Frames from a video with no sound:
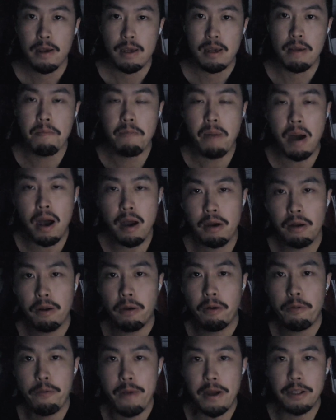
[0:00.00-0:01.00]

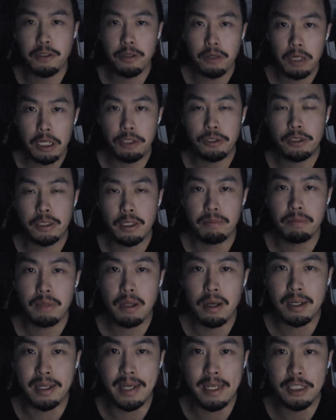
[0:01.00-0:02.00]
embargo resolution
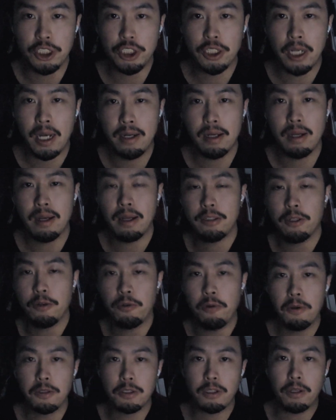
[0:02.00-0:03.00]
against China and
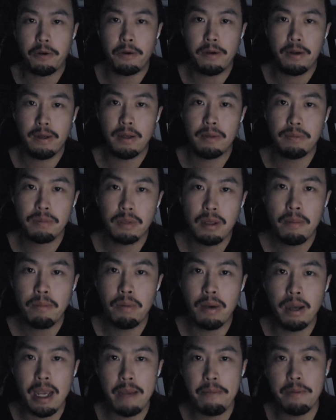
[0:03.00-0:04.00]
North Korea,
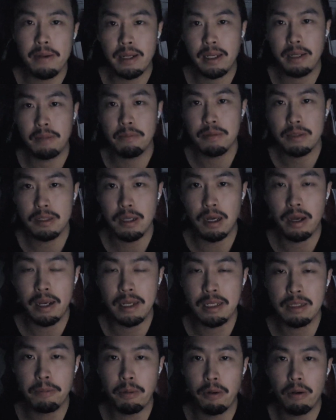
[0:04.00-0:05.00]
prohibiting the
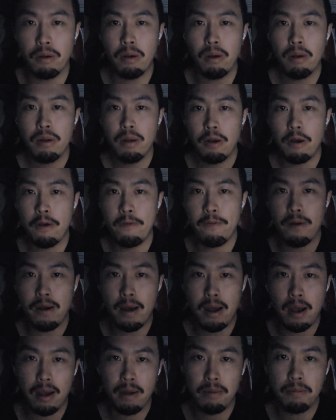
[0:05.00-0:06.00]
export of
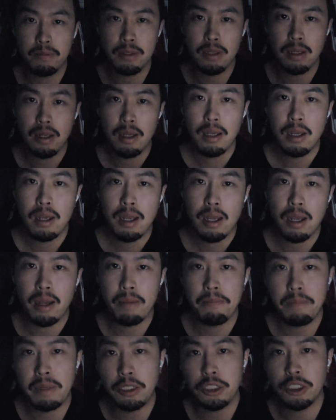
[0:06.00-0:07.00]
arms,
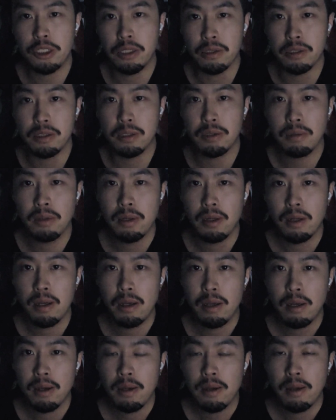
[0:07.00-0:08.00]
munitions,
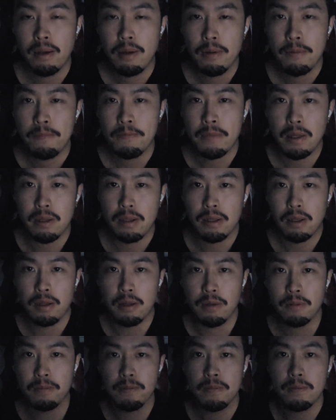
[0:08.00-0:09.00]

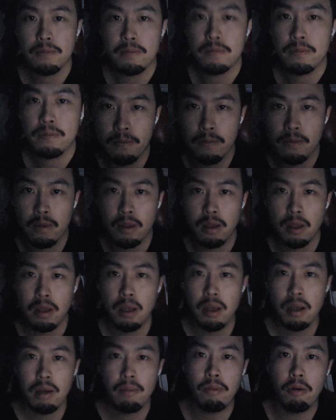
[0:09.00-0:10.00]
and
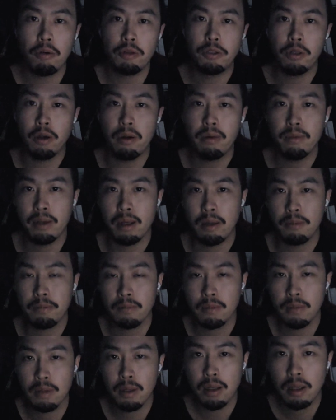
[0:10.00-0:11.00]
petroleum,
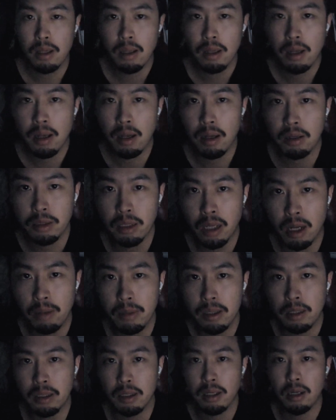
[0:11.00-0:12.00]

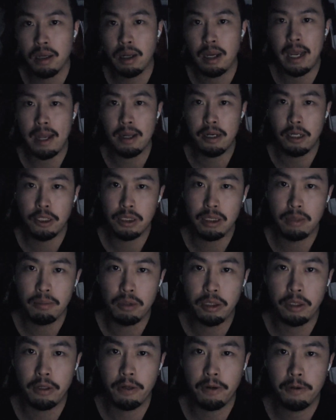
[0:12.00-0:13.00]
atomic energy
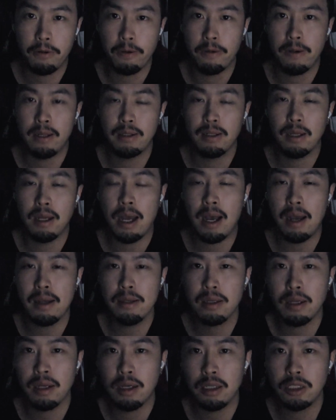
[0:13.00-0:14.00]
material, and
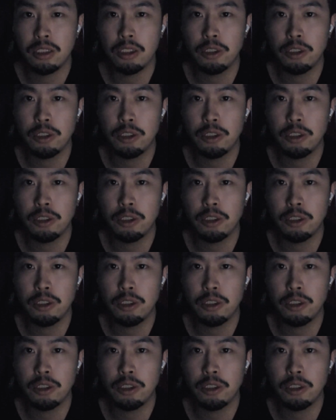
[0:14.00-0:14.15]
other